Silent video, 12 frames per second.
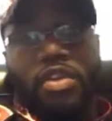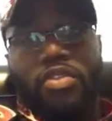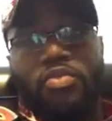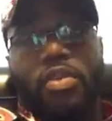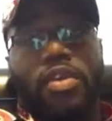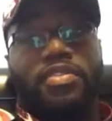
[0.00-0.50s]

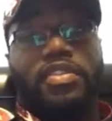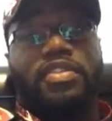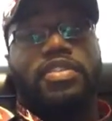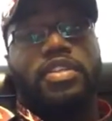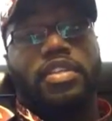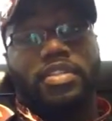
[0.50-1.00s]
throughout
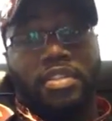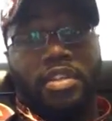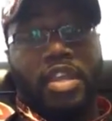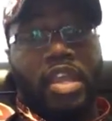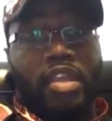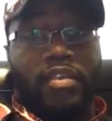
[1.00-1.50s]
this
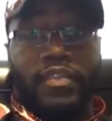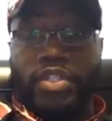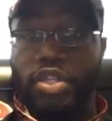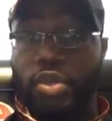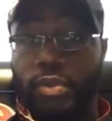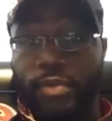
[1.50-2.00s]
season have
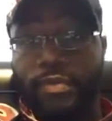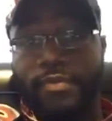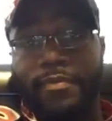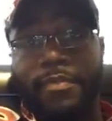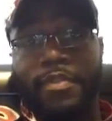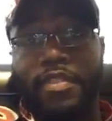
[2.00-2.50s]
shown
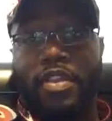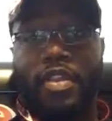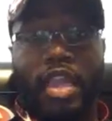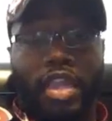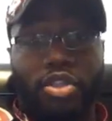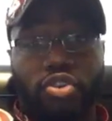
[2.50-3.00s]
their
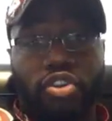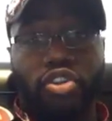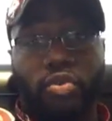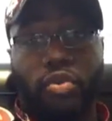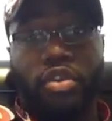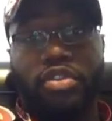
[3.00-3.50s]
hatred
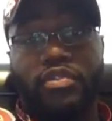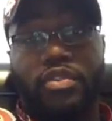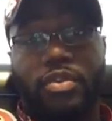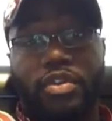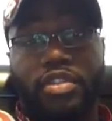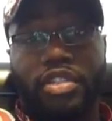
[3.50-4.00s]
towards
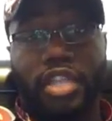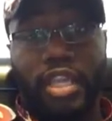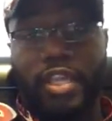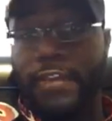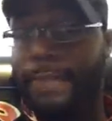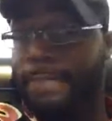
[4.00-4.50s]
Florida
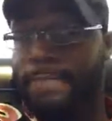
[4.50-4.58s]
State